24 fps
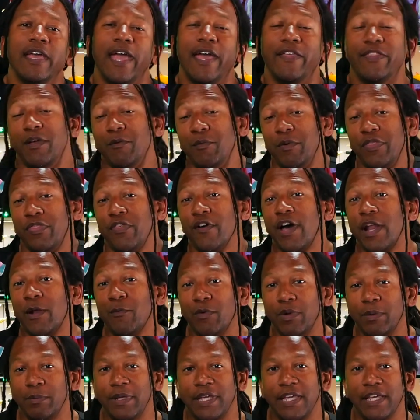And then we thought it
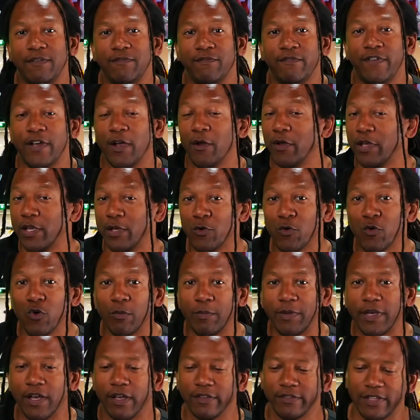would be very cool
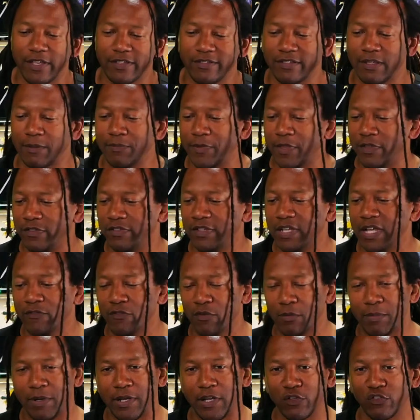because that's something that's never
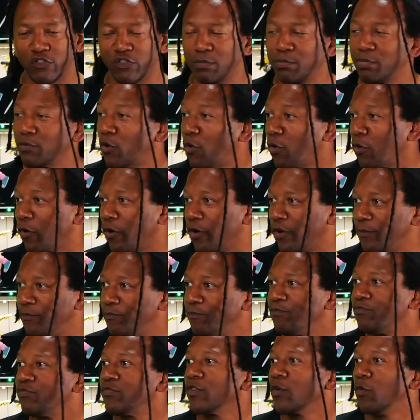been explored
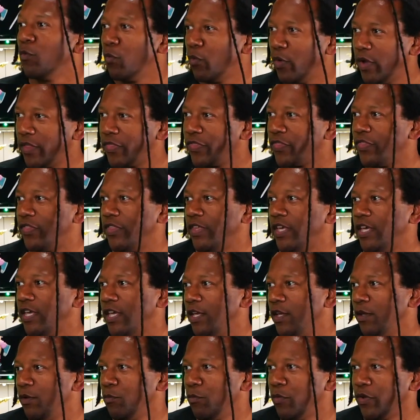with
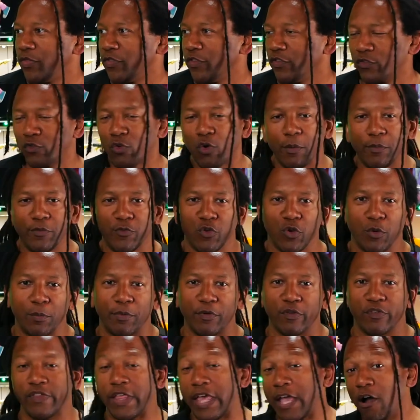the
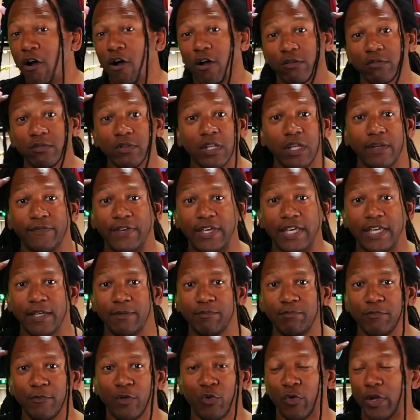stormtroopers. They are
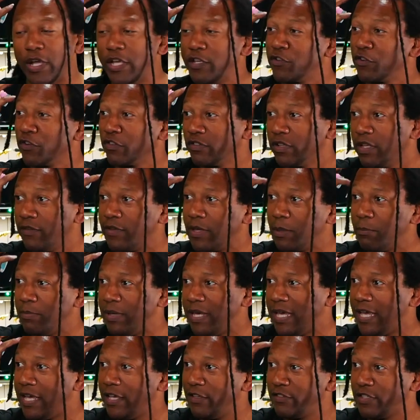living creatures, living
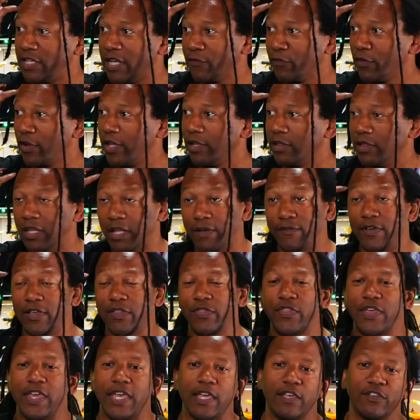beings, and every living
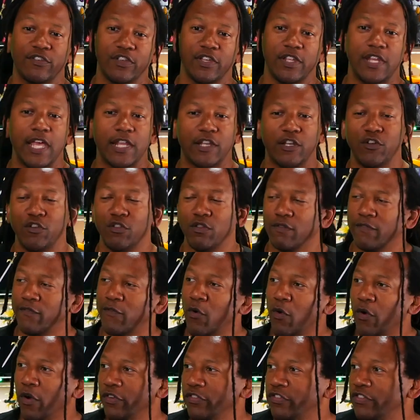thing is connected to the
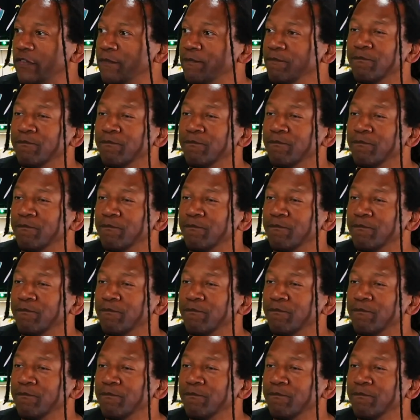force.